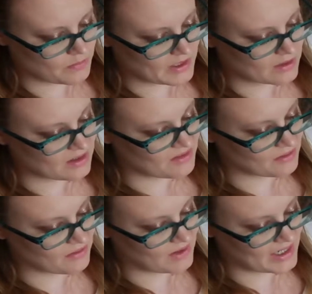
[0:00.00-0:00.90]
but I could
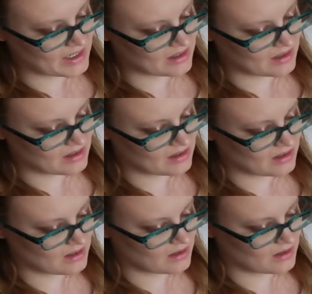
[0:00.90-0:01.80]
never fight it.
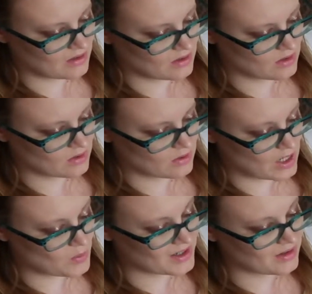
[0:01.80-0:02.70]

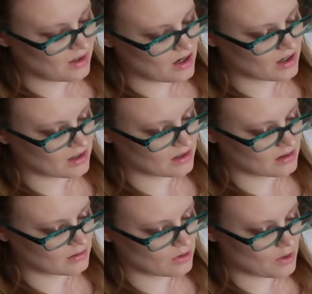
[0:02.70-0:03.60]
I went along,
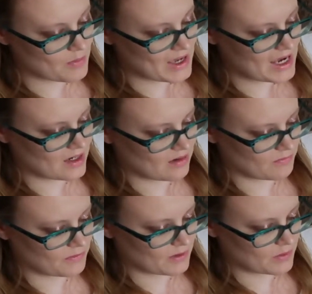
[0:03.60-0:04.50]
a bad
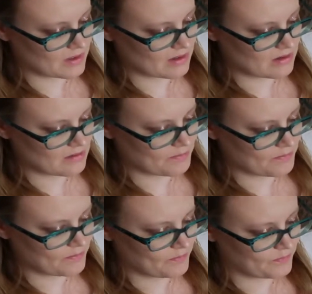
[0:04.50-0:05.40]
influence.
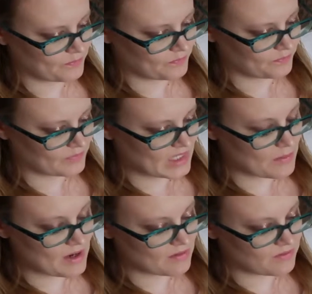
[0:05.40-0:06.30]

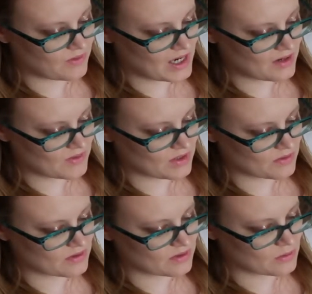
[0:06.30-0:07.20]
About 5
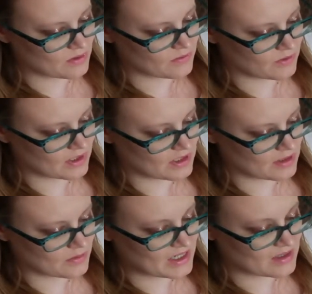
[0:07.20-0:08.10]
years into our
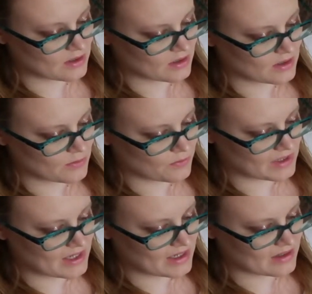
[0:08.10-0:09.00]
friendship, I started to
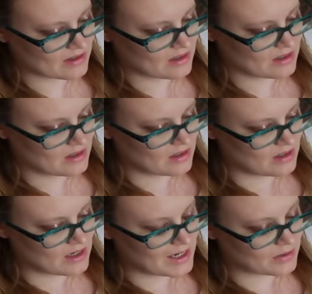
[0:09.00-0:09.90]
realize
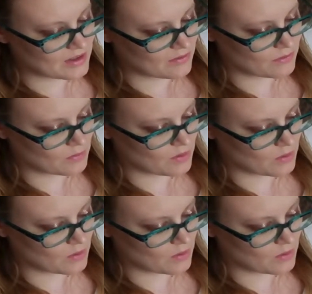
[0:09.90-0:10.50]
how different we